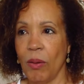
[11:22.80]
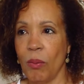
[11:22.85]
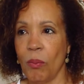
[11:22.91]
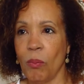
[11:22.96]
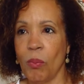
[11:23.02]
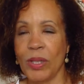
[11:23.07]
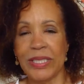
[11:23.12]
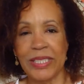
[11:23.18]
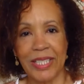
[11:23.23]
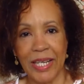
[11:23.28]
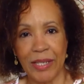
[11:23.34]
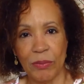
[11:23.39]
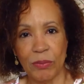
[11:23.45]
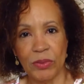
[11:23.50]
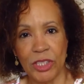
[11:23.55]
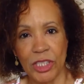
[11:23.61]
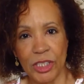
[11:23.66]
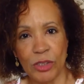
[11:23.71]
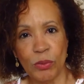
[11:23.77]
once I
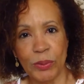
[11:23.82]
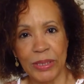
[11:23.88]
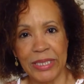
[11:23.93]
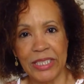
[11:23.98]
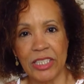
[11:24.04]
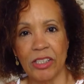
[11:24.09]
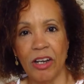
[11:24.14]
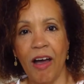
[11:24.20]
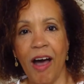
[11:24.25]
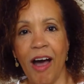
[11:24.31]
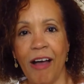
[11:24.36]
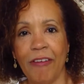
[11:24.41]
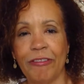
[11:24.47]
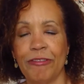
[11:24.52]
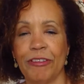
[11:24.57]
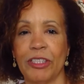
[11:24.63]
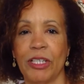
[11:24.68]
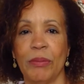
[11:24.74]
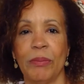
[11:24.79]
did rinse it
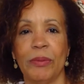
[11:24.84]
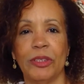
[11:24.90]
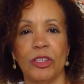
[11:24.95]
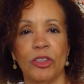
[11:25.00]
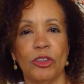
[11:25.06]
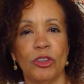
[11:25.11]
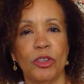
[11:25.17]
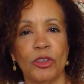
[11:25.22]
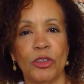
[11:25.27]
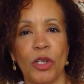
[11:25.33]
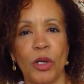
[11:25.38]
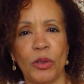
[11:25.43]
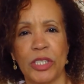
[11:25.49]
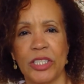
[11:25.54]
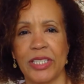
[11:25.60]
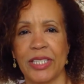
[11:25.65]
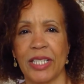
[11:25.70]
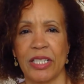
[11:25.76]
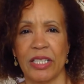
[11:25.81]
off, you'll
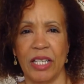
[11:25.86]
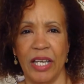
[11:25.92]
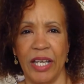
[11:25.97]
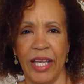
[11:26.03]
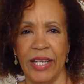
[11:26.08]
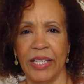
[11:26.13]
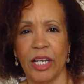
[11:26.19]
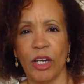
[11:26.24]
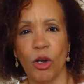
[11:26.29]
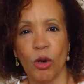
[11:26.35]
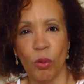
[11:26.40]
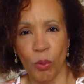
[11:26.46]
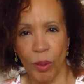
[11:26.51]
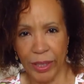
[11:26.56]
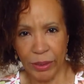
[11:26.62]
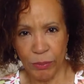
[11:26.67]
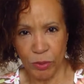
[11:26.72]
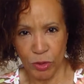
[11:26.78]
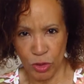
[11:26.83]
notice an
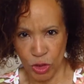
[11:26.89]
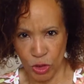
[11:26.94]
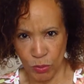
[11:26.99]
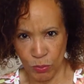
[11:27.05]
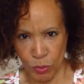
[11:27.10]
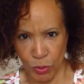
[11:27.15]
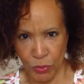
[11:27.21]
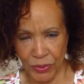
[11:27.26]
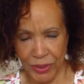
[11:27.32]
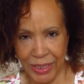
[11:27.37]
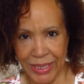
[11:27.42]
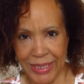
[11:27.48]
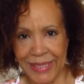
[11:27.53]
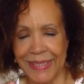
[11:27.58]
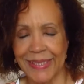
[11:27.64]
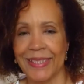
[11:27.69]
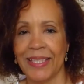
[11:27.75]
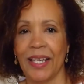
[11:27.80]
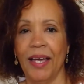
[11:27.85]
incredible
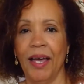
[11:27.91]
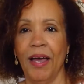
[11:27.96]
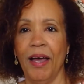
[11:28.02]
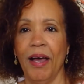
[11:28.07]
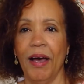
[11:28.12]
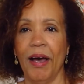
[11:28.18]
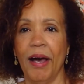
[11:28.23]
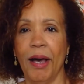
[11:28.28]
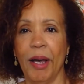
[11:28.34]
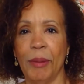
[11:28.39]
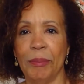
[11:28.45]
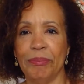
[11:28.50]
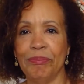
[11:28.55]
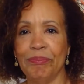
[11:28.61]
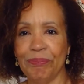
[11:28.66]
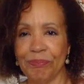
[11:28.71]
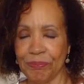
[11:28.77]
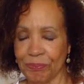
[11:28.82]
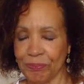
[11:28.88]
smoothness.
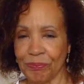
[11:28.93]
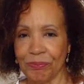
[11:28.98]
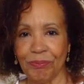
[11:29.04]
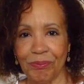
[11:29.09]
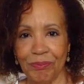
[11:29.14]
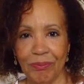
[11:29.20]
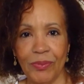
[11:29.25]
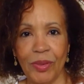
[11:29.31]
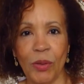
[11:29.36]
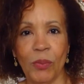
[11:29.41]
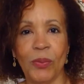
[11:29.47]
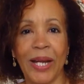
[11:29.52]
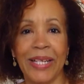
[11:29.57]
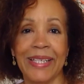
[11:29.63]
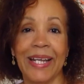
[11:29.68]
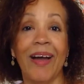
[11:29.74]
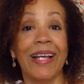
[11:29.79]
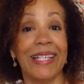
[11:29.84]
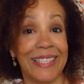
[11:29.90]
Um,
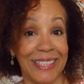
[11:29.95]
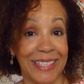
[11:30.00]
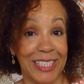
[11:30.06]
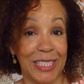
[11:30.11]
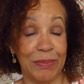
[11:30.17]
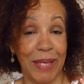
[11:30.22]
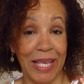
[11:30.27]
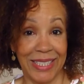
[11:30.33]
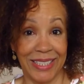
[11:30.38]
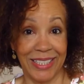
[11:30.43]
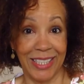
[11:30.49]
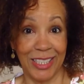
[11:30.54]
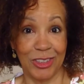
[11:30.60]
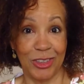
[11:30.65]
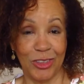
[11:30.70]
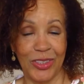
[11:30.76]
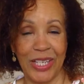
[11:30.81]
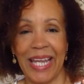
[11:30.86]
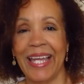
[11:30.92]
right now, I did this mask
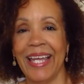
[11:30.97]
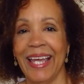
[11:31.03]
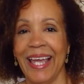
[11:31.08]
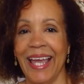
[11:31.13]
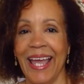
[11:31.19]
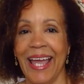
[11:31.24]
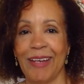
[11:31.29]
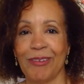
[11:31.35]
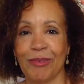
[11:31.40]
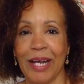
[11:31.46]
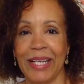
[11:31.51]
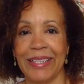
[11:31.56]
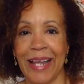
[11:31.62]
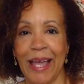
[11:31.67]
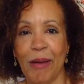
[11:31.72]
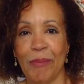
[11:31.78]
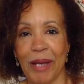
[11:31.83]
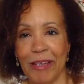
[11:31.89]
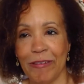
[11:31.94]
yesterday, and right
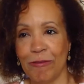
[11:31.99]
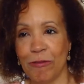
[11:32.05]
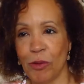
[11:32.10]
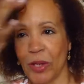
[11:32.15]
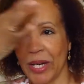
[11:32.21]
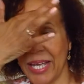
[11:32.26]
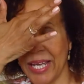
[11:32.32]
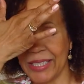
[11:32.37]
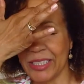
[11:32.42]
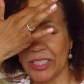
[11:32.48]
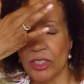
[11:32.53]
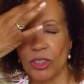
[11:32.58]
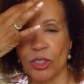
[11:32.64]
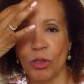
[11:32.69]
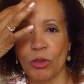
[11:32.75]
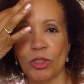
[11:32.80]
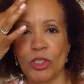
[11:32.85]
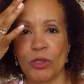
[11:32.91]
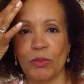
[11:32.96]
now my forehead is
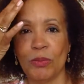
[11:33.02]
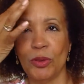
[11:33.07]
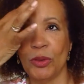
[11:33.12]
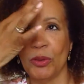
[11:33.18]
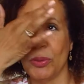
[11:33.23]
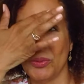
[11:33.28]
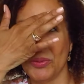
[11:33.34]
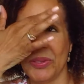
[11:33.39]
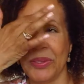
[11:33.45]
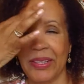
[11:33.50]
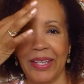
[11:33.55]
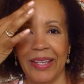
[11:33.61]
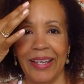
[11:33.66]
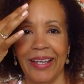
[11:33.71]
so smooth.